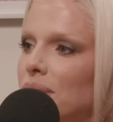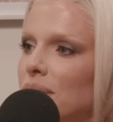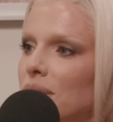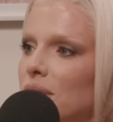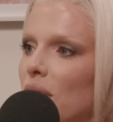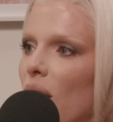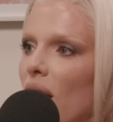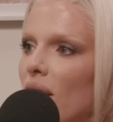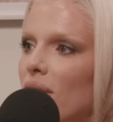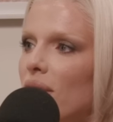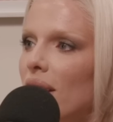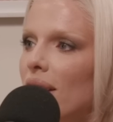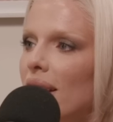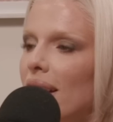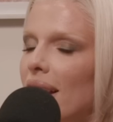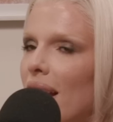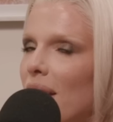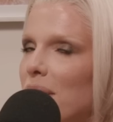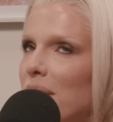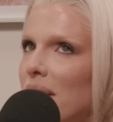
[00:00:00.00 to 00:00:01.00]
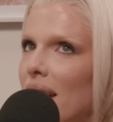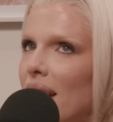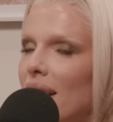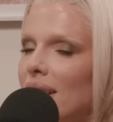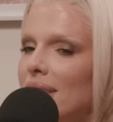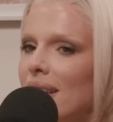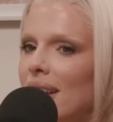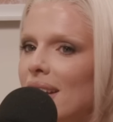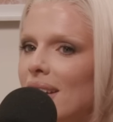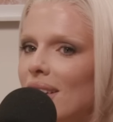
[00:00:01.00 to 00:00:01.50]
So I feel like I'm an
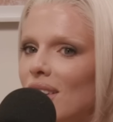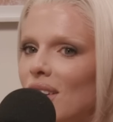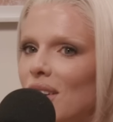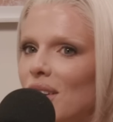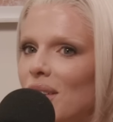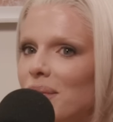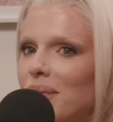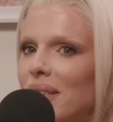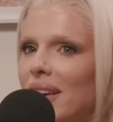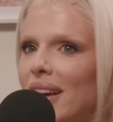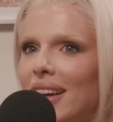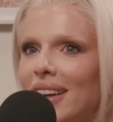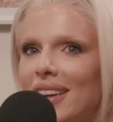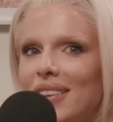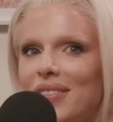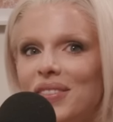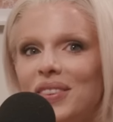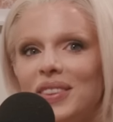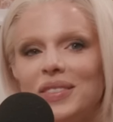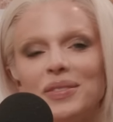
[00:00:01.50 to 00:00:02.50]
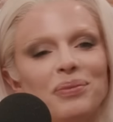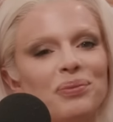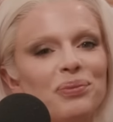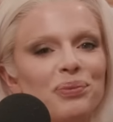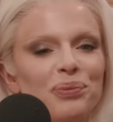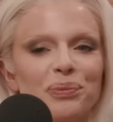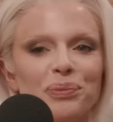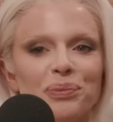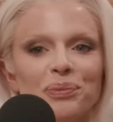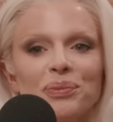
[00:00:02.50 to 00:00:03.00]
anti girl. But okay. Mm-hmm
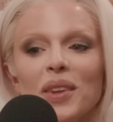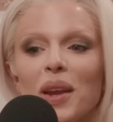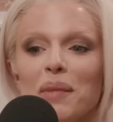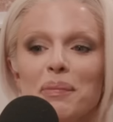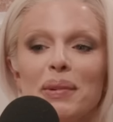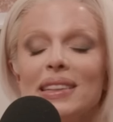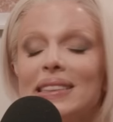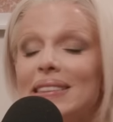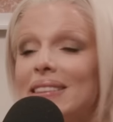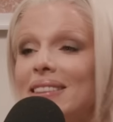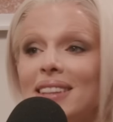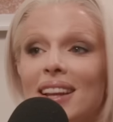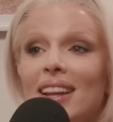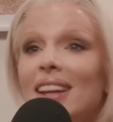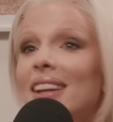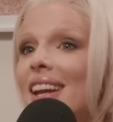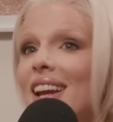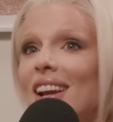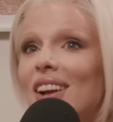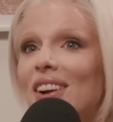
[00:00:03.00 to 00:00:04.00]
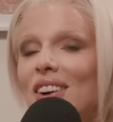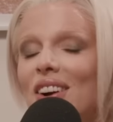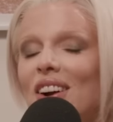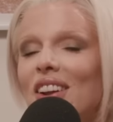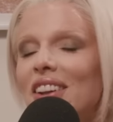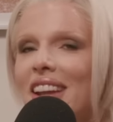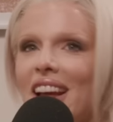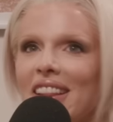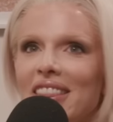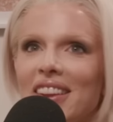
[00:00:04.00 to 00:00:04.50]
but still an it girl
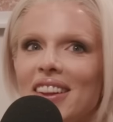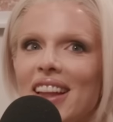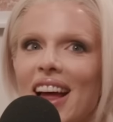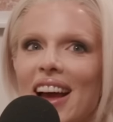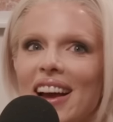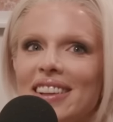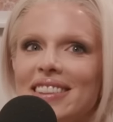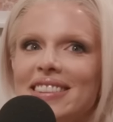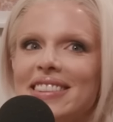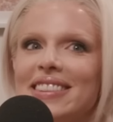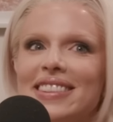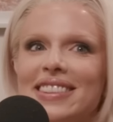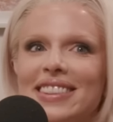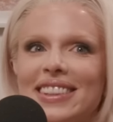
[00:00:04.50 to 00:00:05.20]
nonetheless. Right.